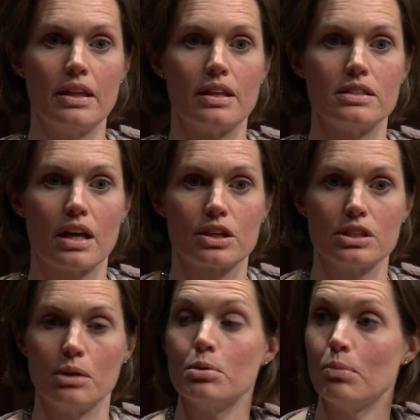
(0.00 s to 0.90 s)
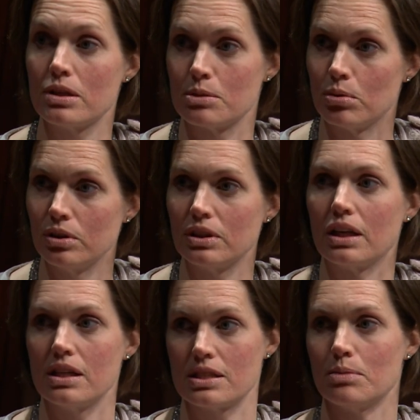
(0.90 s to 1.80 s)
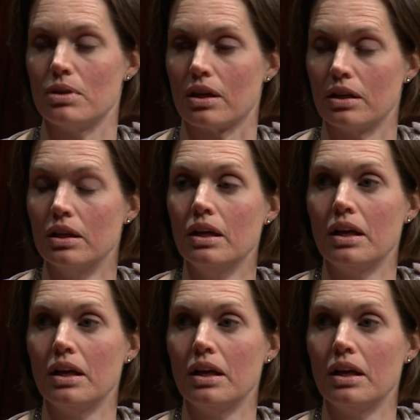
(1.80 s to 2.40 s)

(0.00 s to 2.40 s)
that is actually implementable, that needs to be done